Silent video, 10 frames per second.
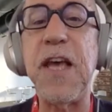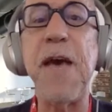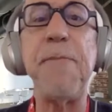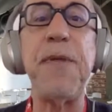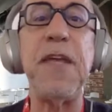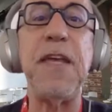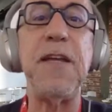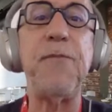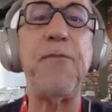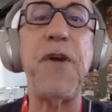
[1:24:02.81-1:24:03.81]
happy
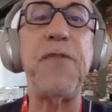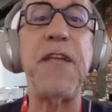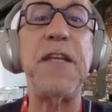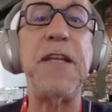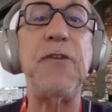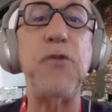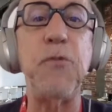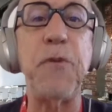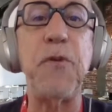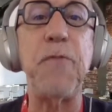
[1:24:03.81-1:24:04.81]
and proud that Il
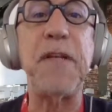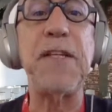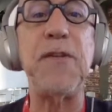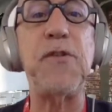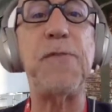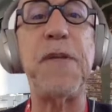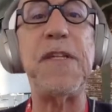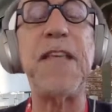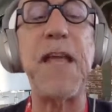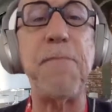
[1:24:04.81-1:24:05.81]
Dubbio, Matteo's
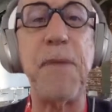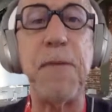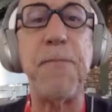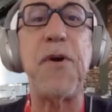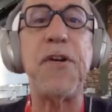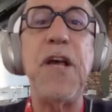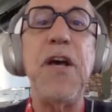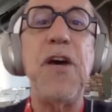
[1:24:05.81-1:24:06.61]
piece, can be part